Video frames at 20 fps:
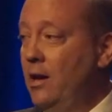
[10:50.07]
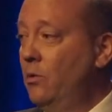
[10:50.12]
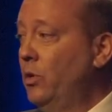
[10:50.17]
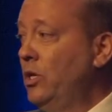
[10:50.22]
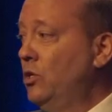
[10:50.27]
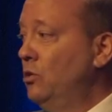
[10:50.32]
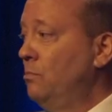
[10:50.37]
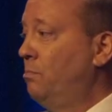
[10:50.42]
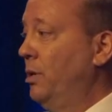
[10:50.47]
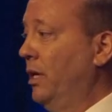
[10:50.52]
do we
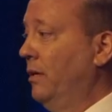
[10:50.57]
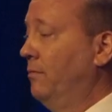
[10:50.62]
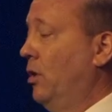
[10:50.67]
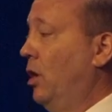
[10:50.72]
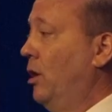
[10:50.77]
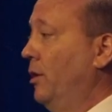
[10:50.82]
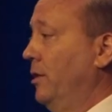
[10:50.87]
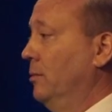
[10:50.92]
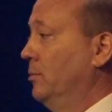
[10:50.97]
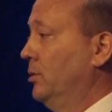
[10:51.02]
do big
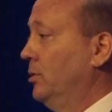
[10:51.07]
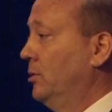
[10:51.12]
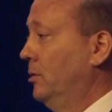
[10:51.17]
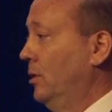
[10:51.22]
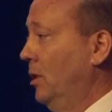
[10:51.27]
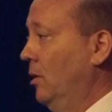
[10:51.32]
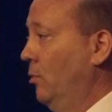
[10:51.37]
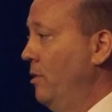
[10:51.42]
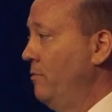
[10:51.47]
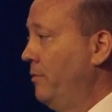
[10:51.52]
volumes?
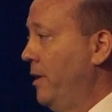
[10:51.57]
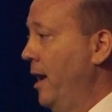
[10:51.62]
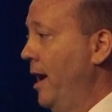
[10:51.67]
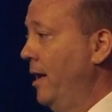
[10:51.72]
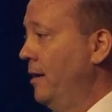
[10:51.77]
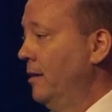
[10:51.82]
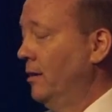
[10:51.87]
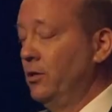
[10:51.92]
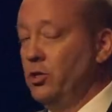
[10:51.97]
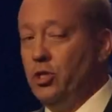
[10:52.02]
We've
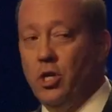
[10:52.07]
got a